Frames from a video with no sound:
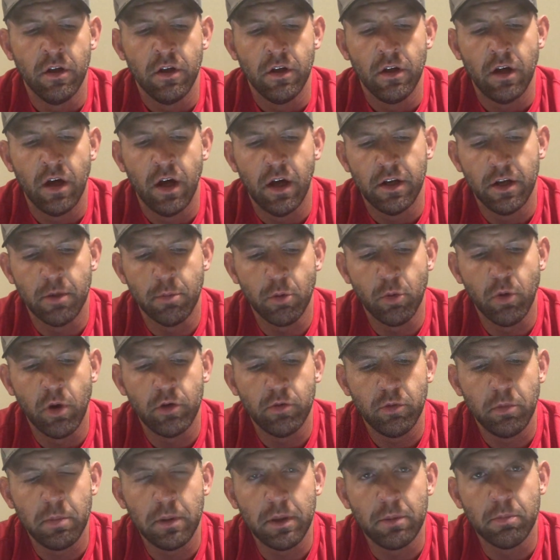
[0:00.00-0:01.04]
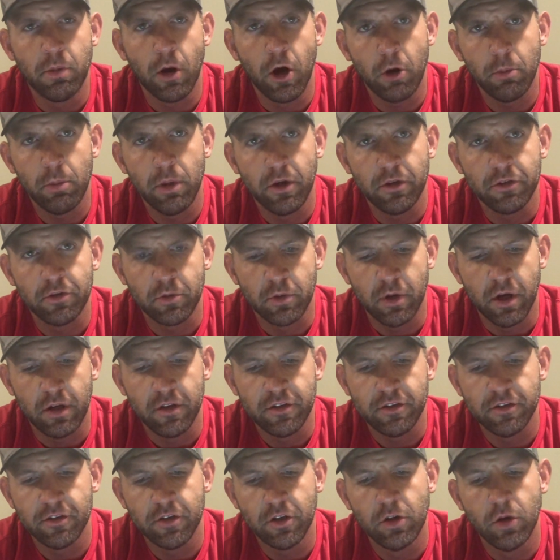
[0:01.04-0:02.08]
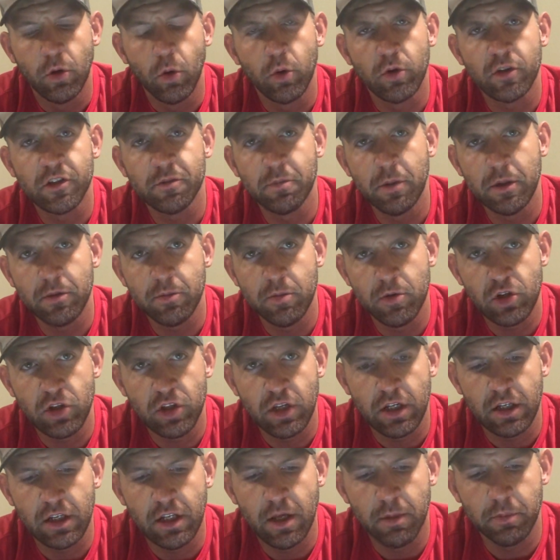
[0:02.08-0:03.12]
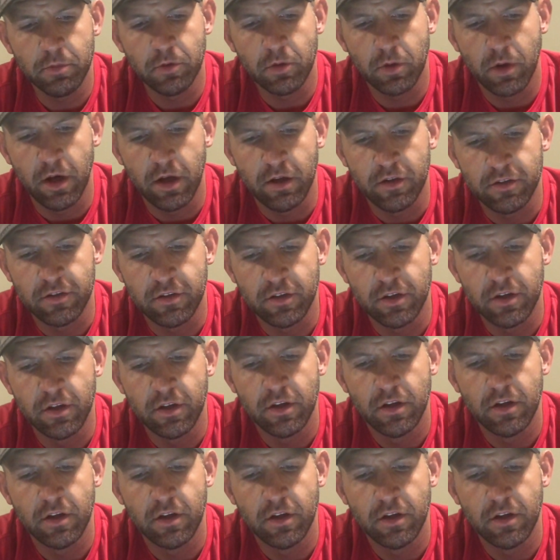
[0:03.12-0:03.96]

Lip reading: Number one would be barbell thrust or Smith machine hip thrust.